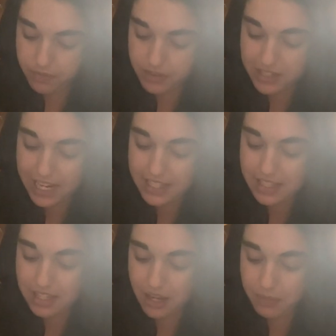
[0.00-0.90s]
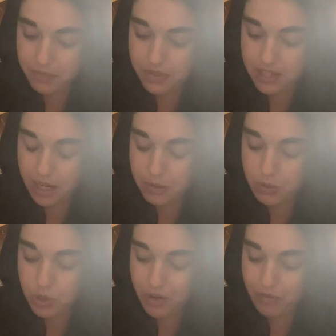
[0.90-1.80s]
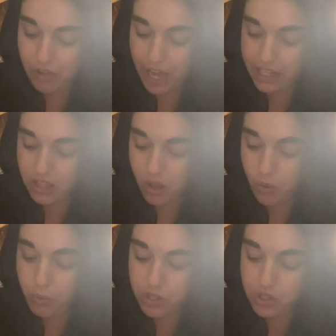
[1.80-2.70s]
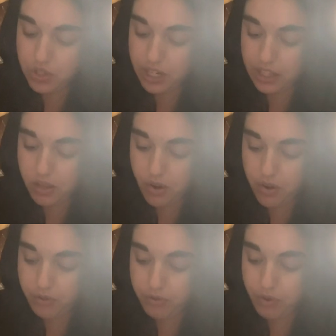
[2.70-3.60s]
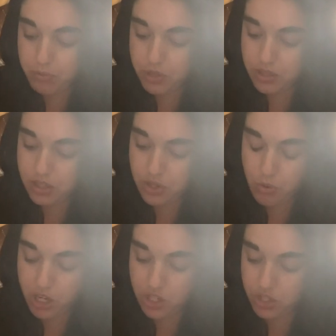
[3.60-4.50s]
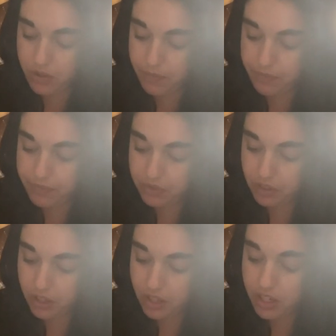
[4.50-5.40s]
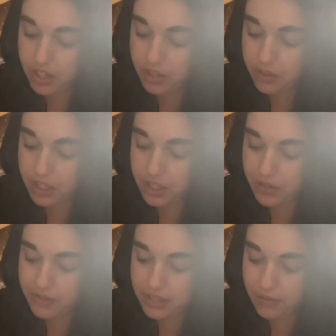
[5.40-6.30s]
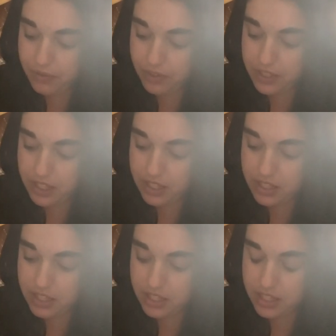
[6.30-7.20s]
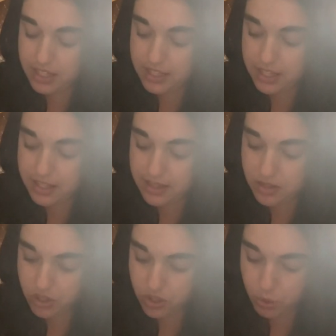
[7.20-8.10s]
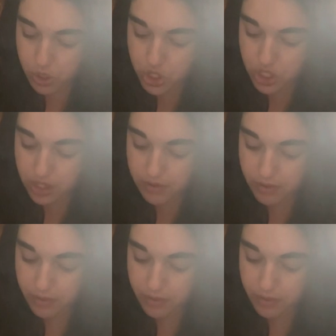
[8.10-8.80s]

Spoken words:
Take some time to reflect on what you can learn from your situation. Think of something that is easier to achieve.